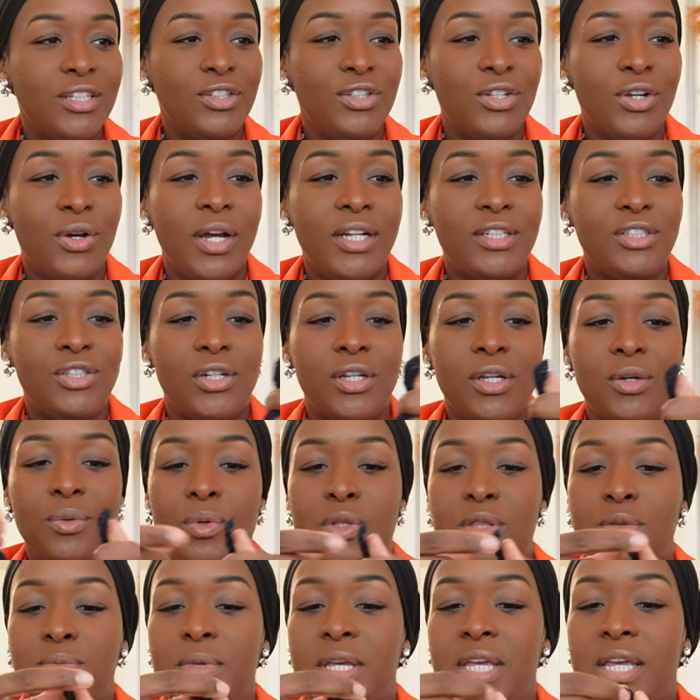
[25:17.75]
So I took it
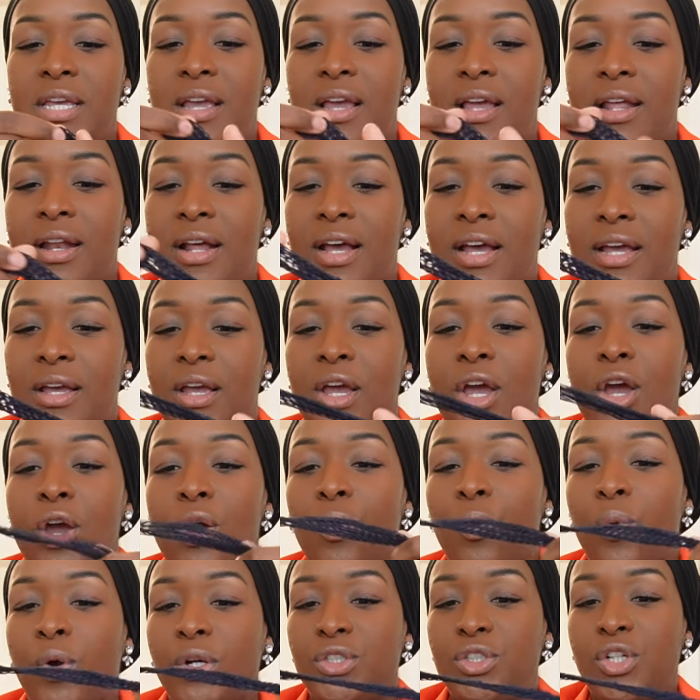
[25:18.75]
with me and I
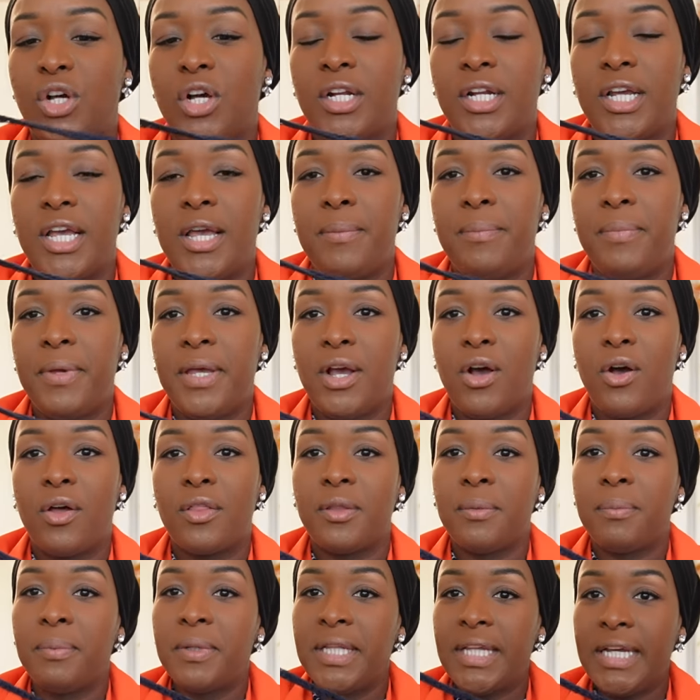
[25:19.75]
worked on it a bit on
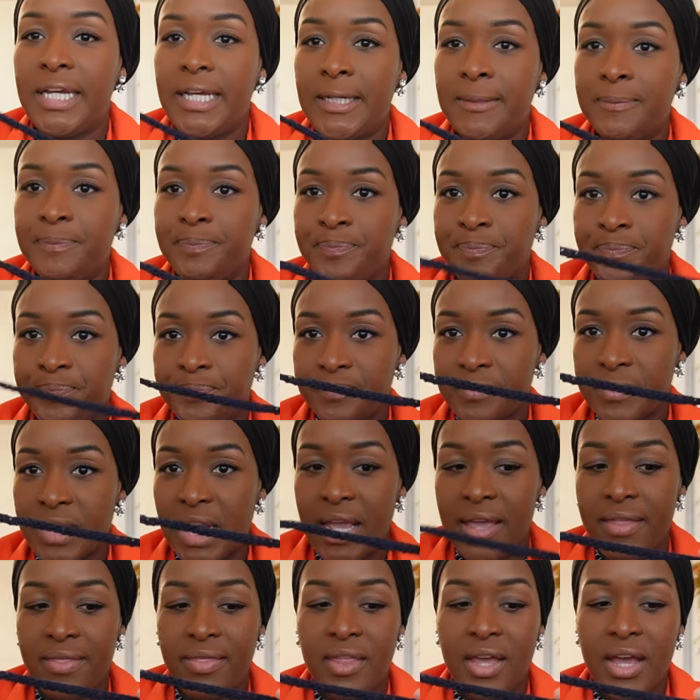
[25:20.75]
the plane.
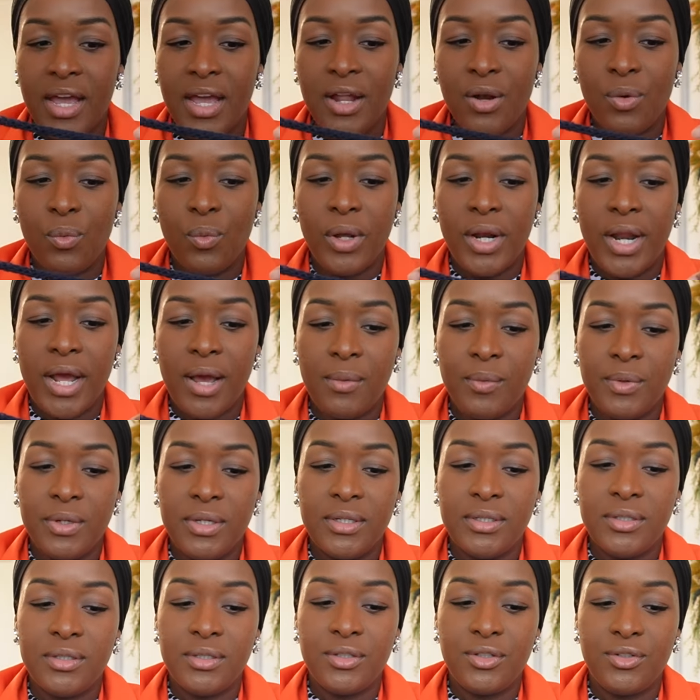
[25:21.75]
And then when I
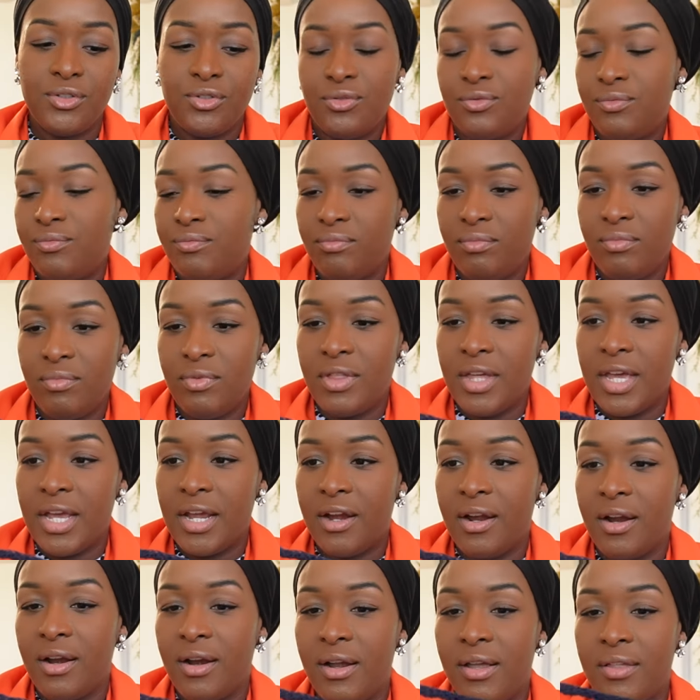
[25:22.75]
was
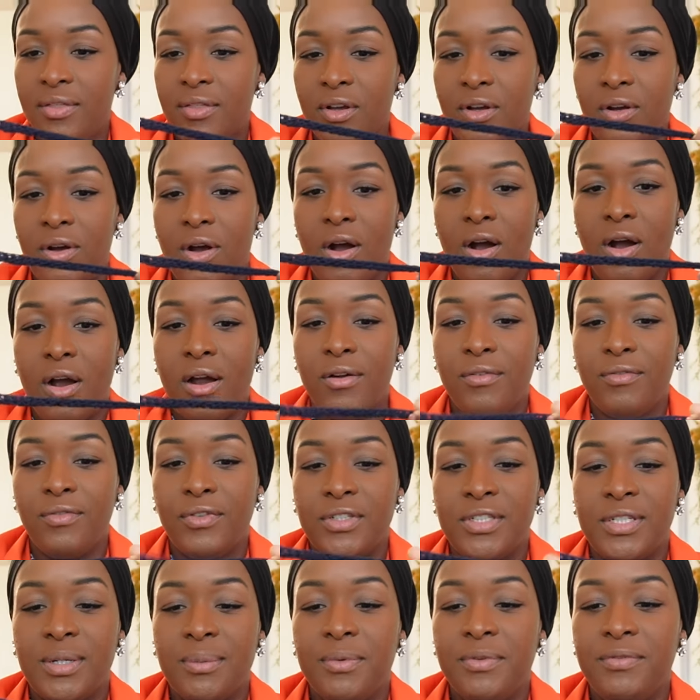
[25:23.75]
there in the car for
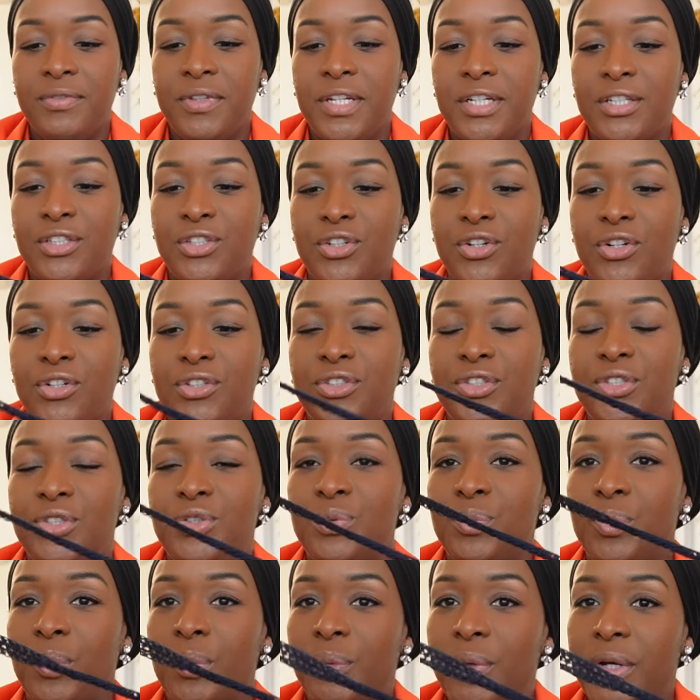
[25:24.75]
some of the
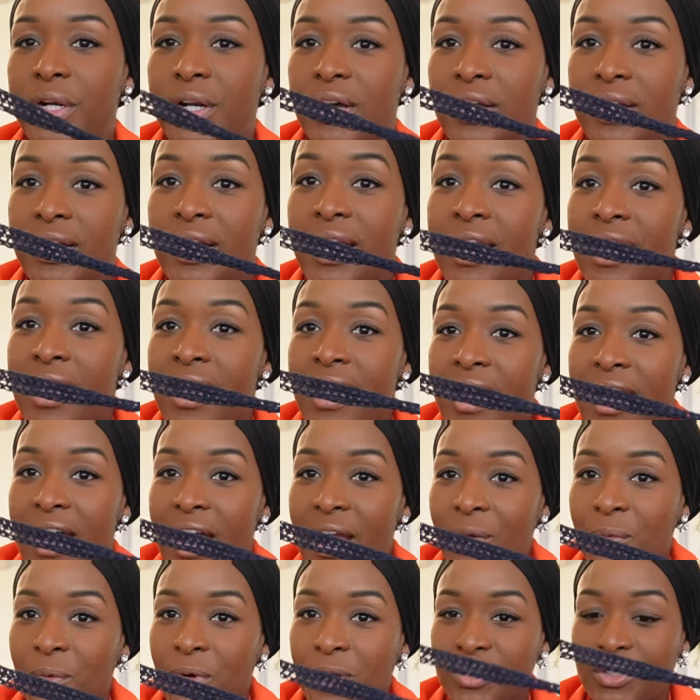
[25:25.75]
excursions we went on,
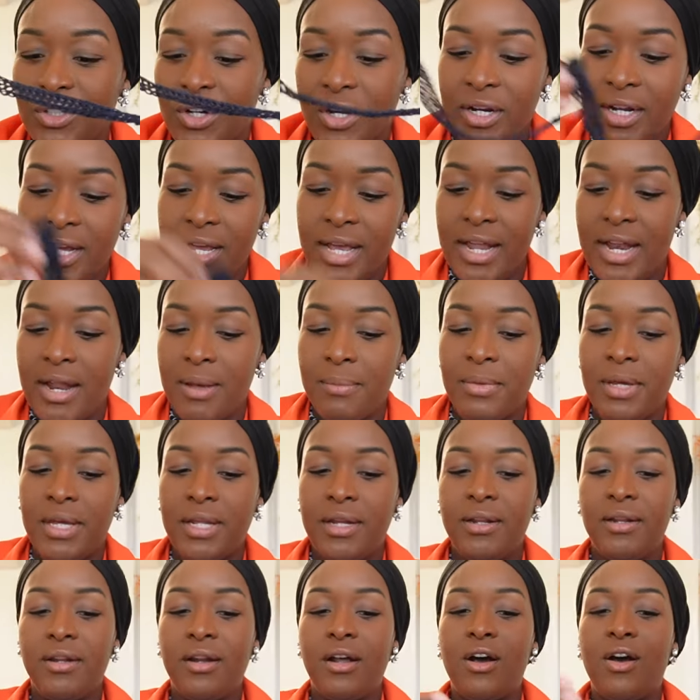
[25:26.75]
I worked on it and I made
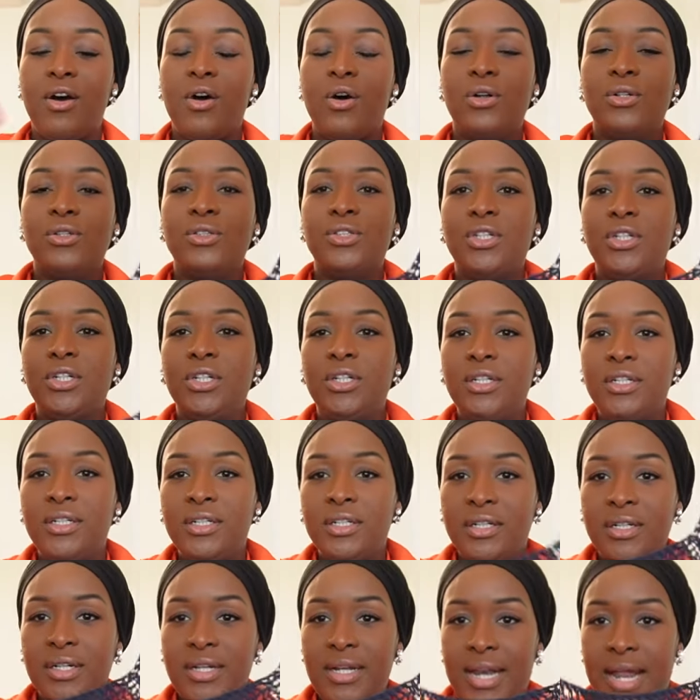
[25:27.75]
it a halter
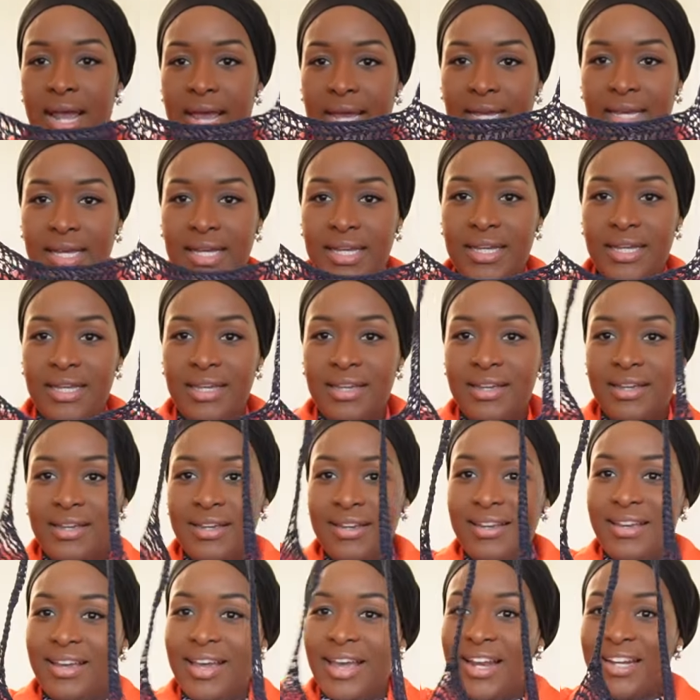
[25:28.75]
neck,
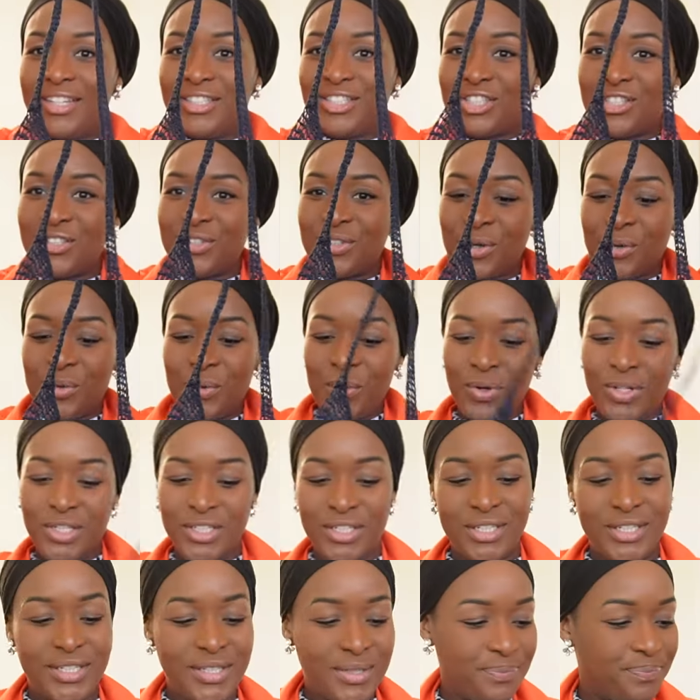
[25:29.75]
and it's just so
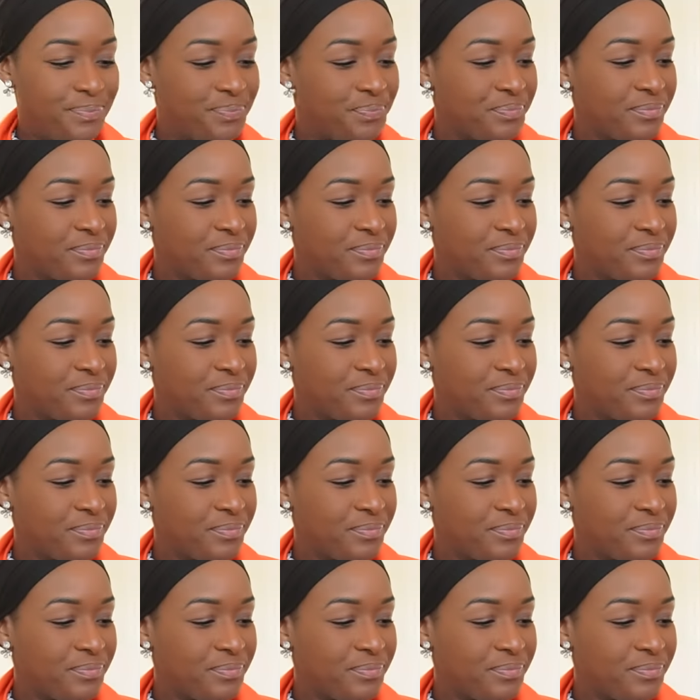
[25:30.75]
gorgeous.